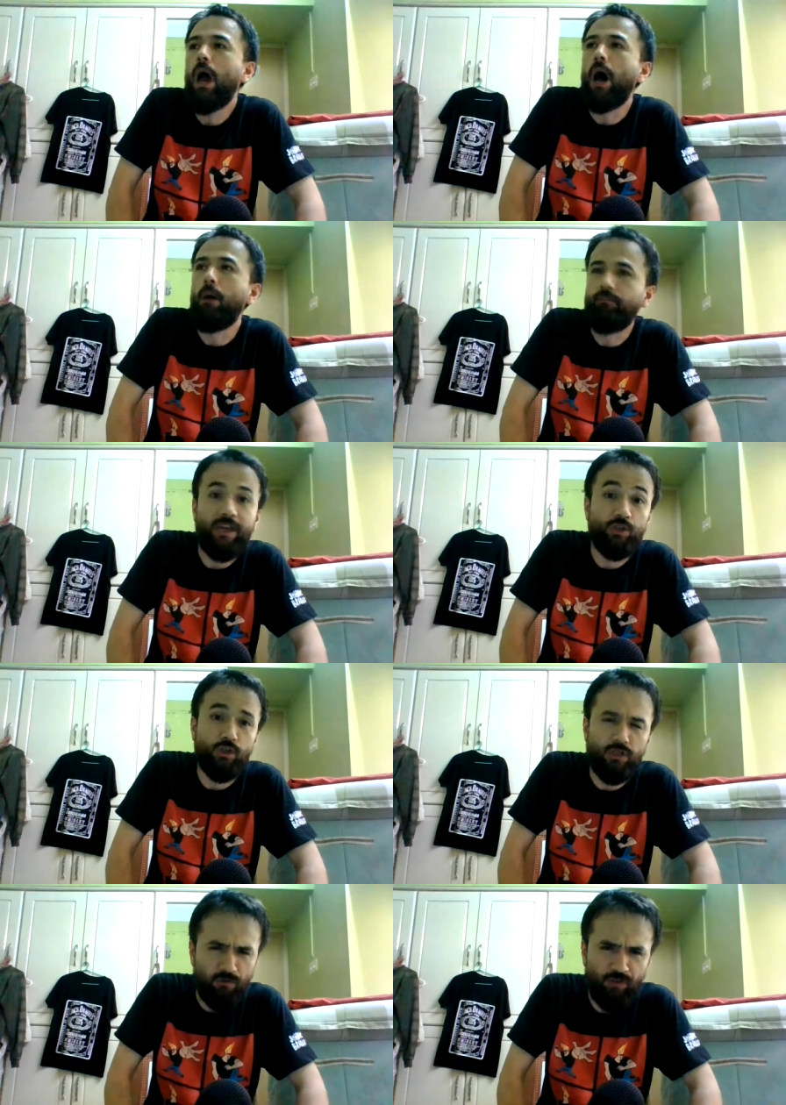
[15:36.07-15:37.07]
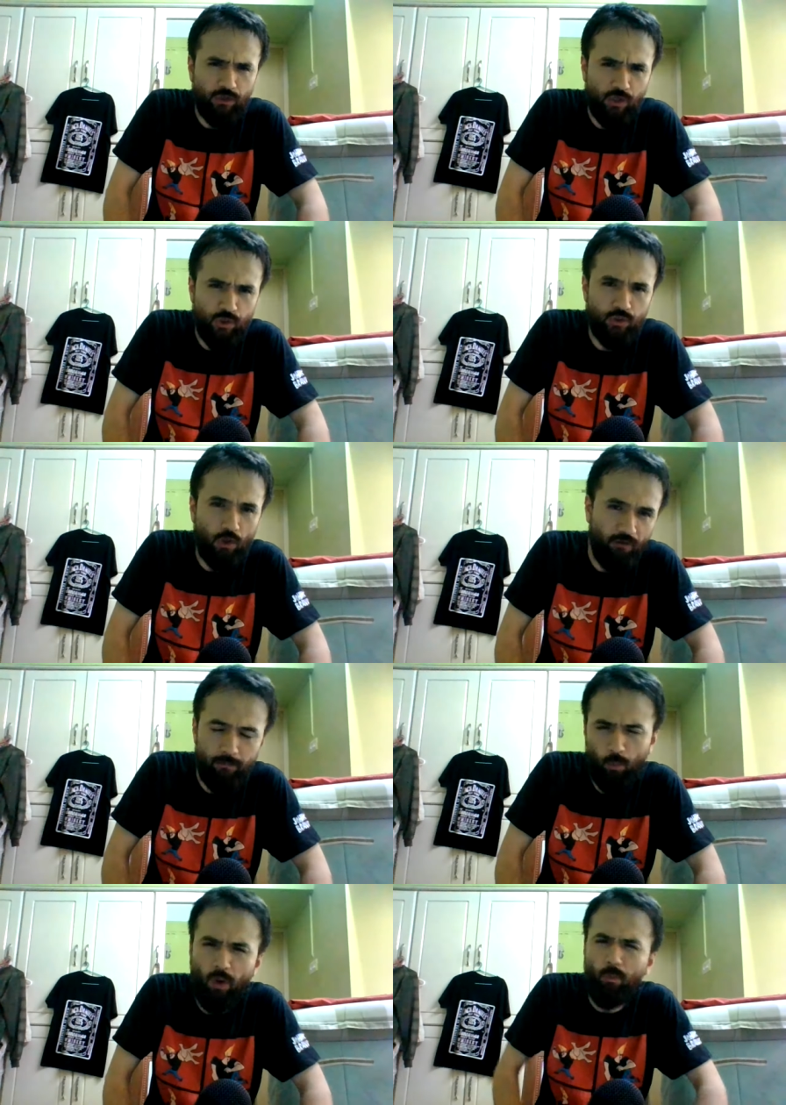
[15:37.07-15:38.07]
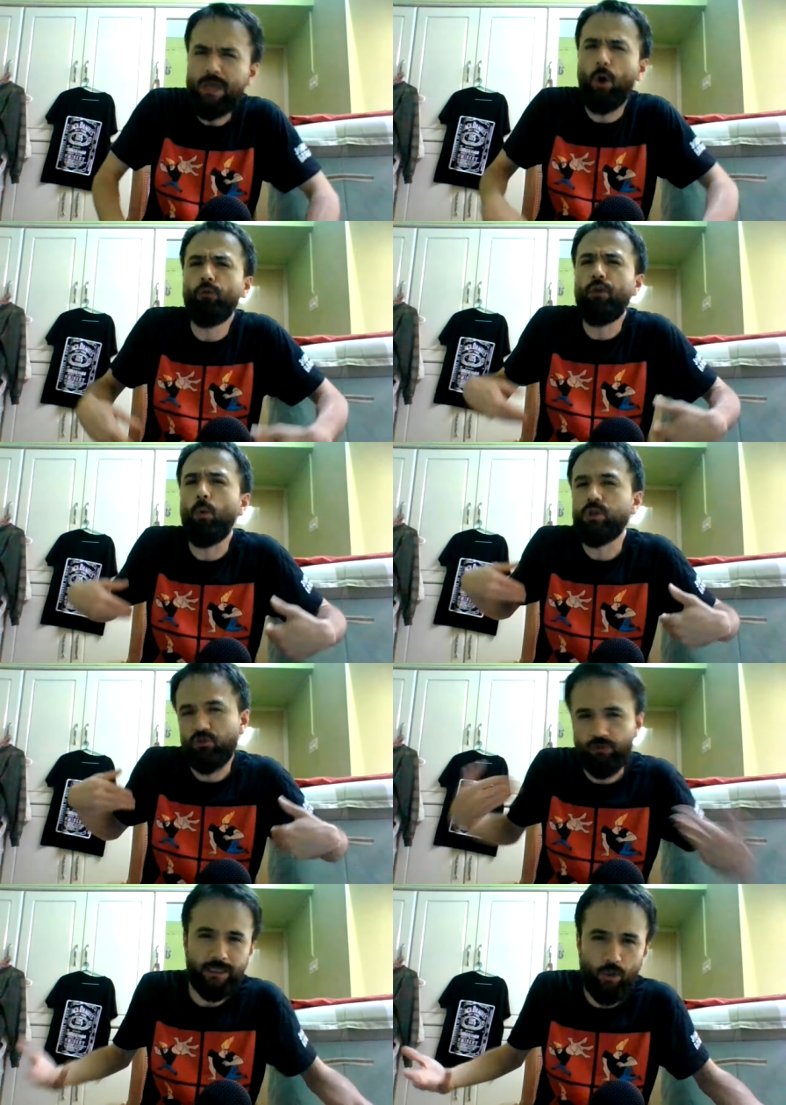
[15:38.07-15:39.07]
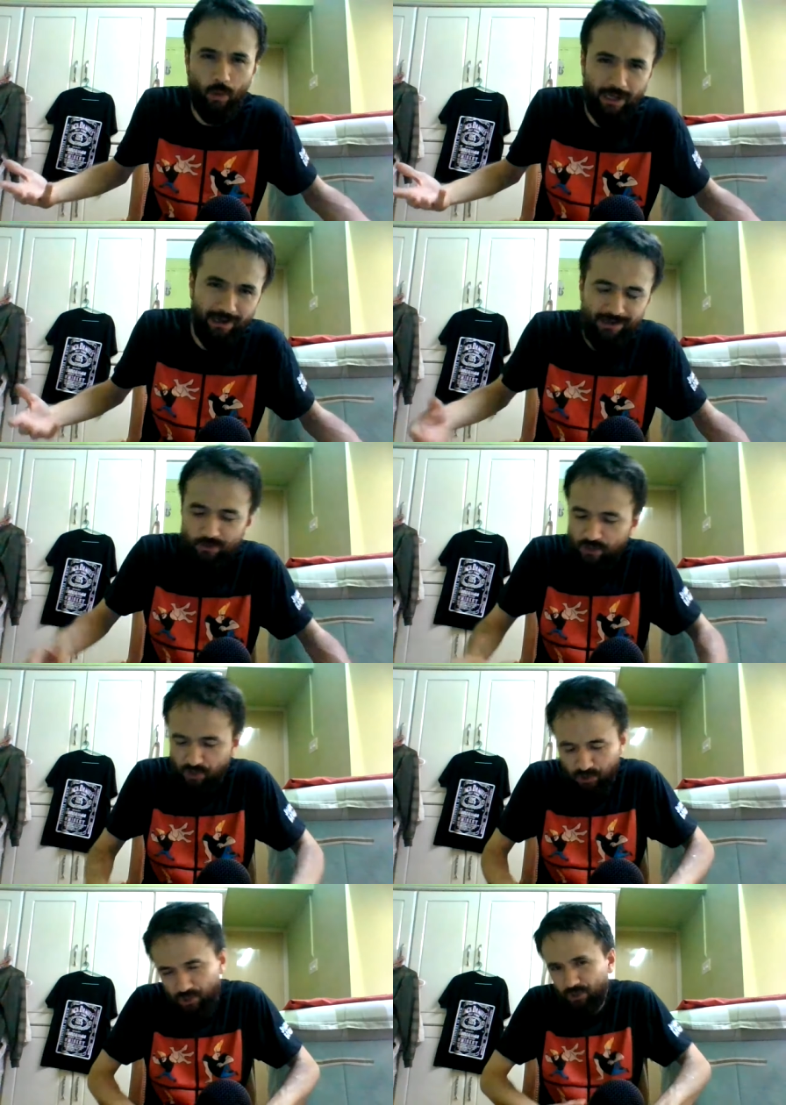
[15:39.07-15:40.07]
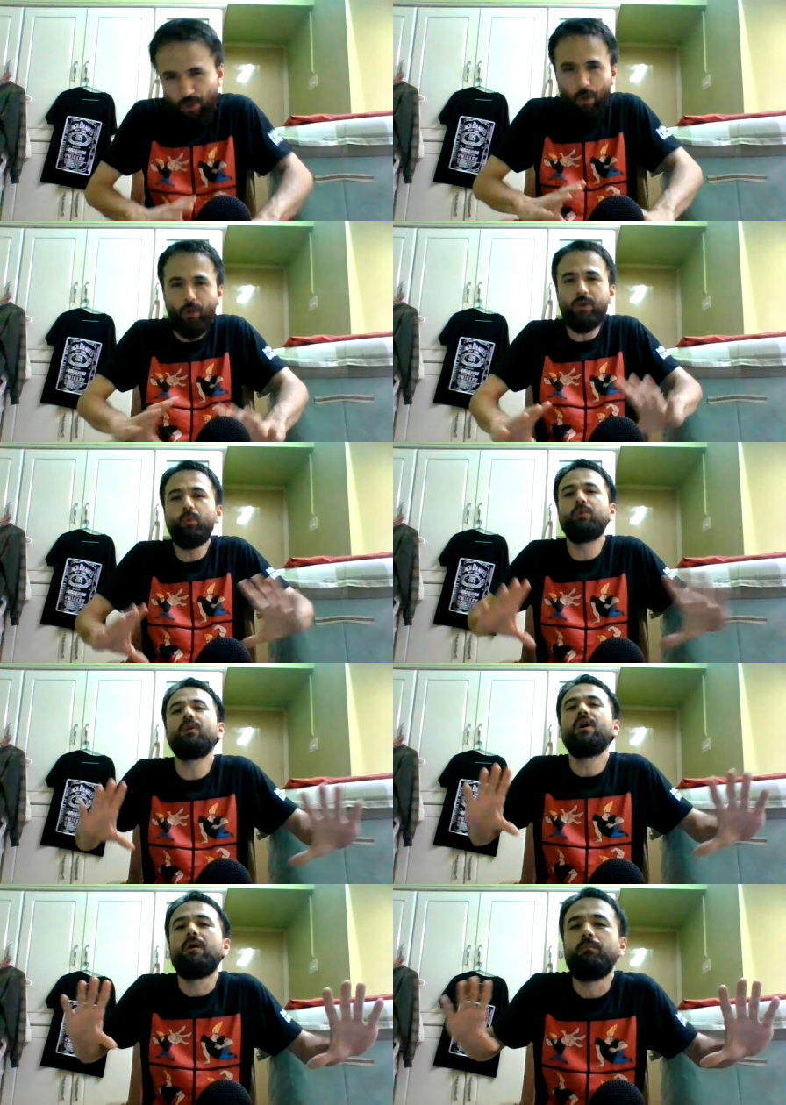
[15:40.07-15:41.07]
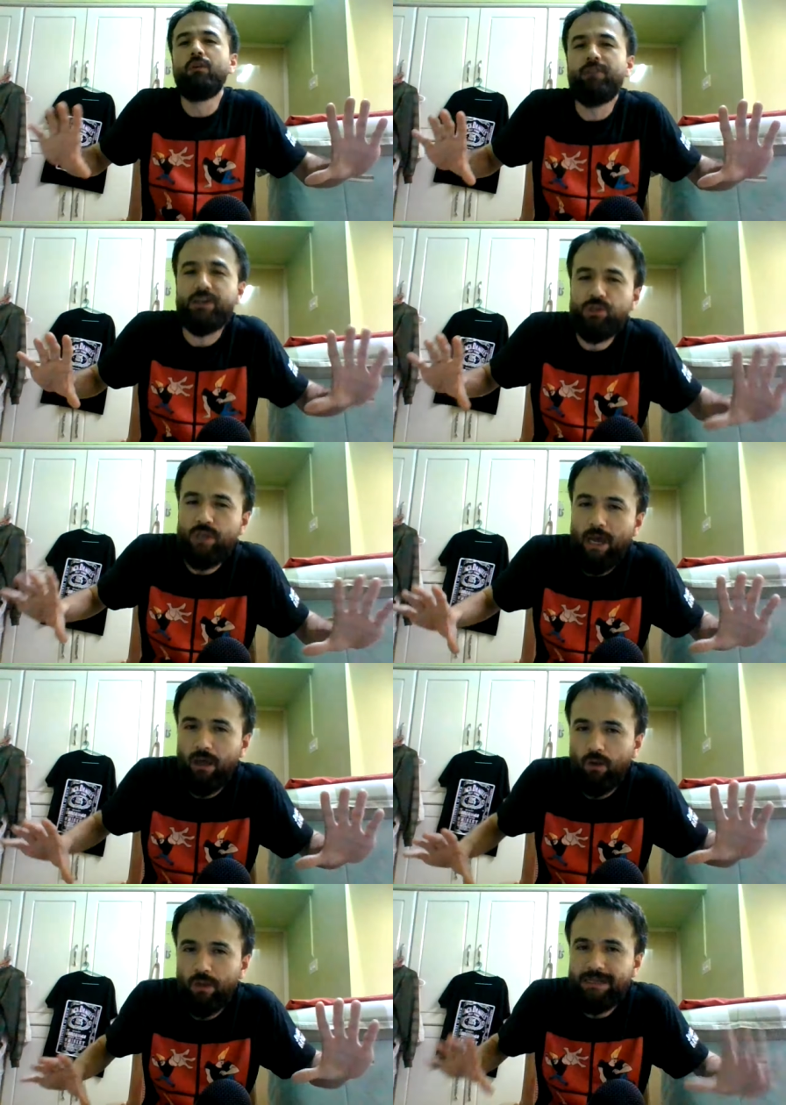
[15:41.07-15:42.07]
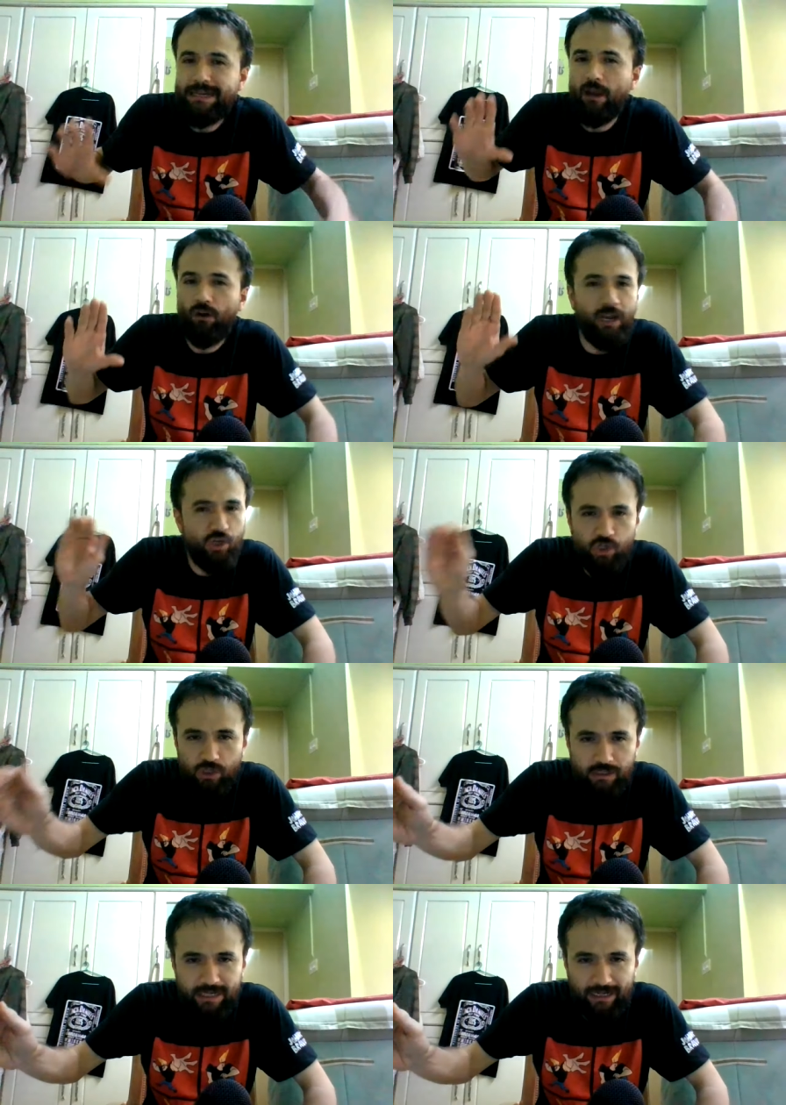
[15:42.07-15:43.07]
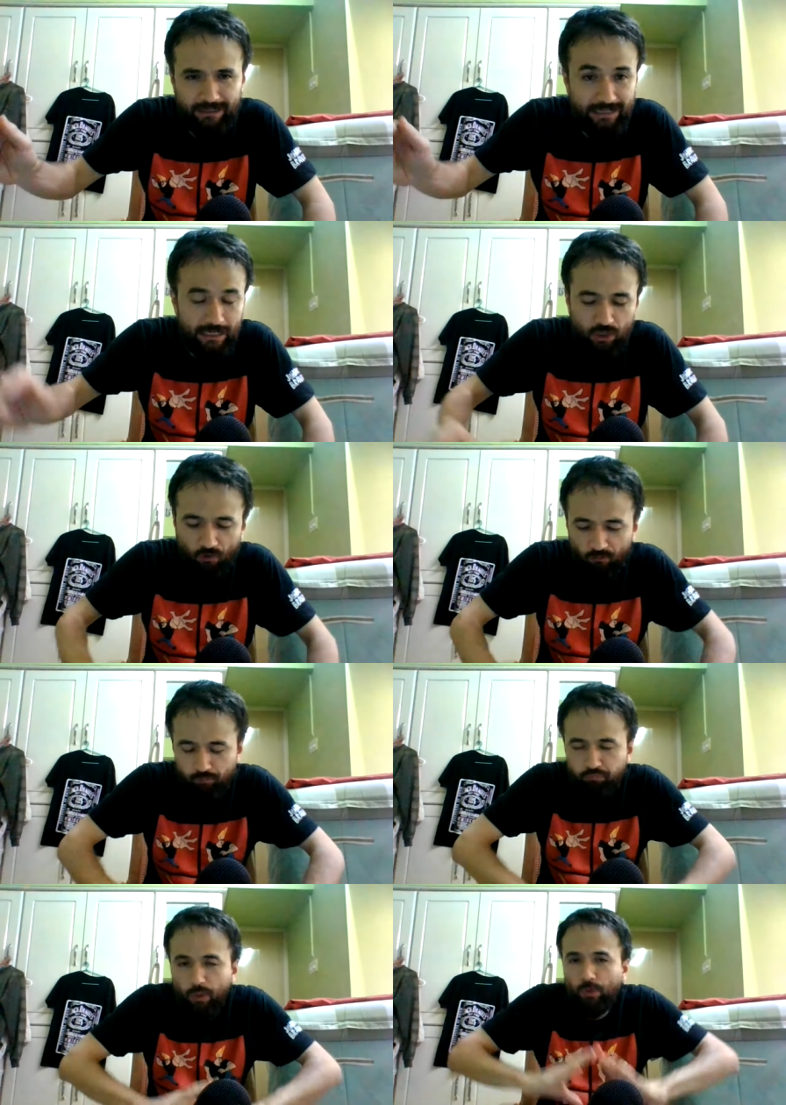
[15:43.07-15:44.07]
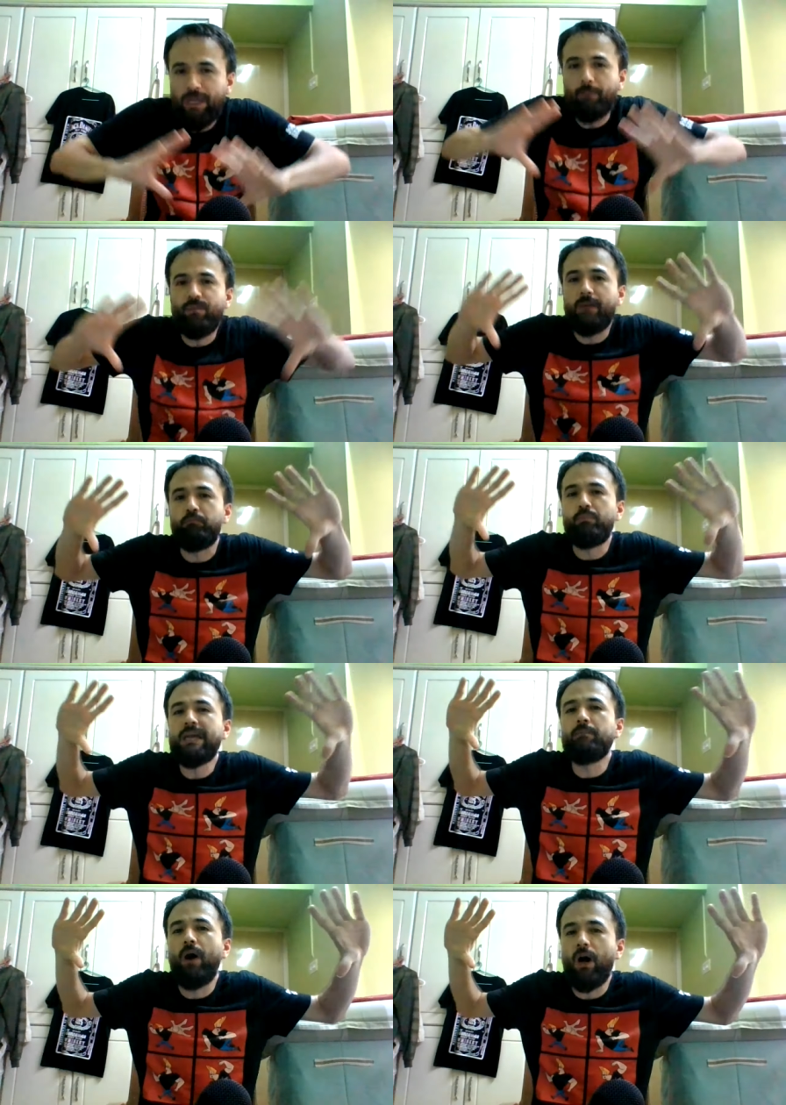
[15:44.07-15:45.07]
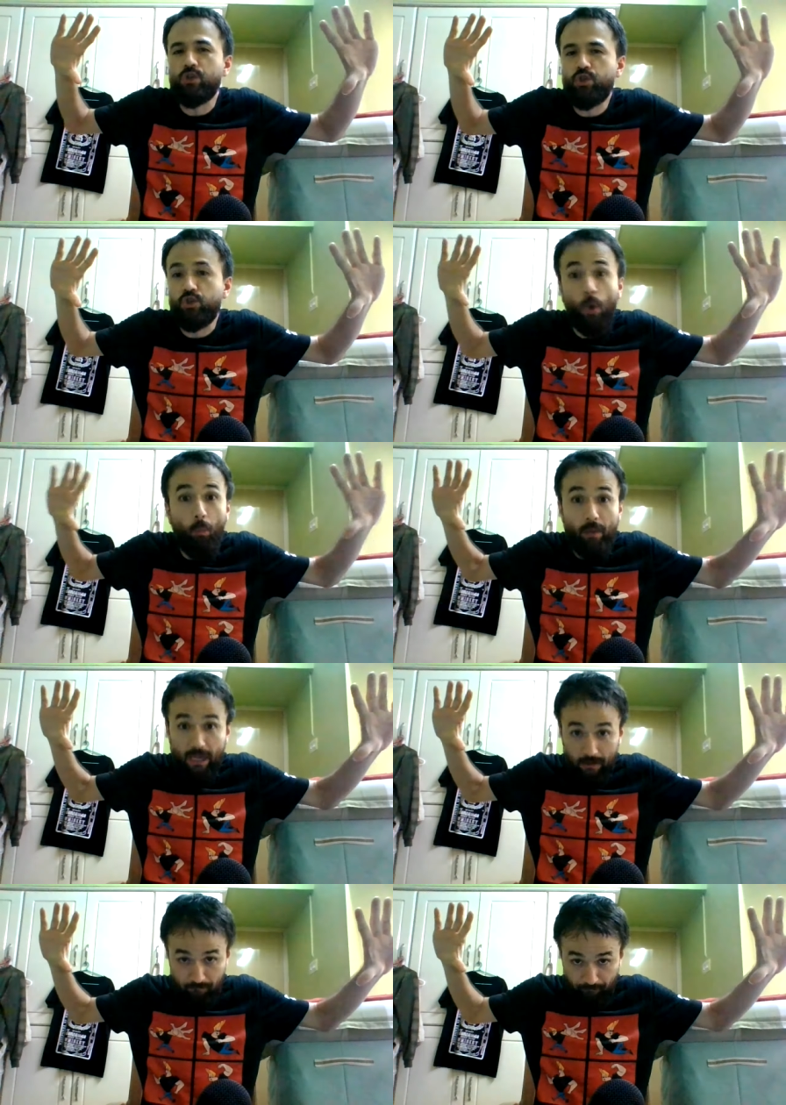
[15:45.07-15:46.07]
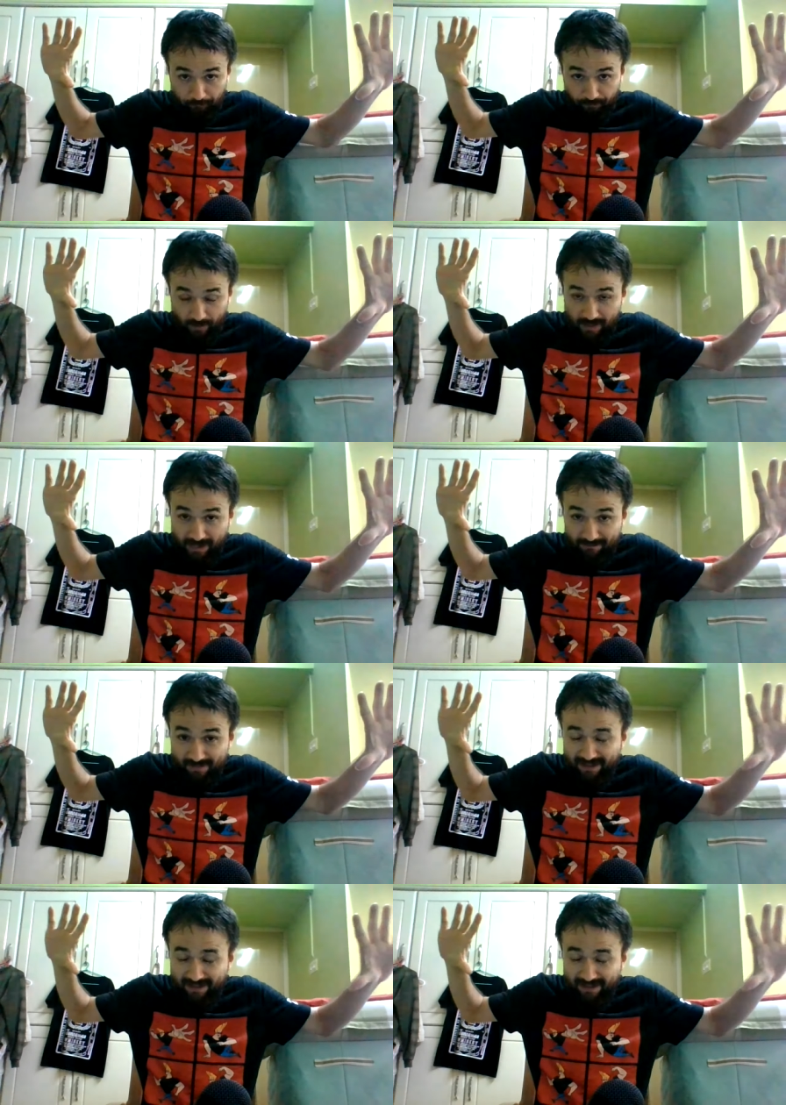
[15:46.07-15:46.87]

um, his defeat this November. Well, we all know what's really going on here. This is just the Hollywood movie style narration technique of building up that big boss so big, okay,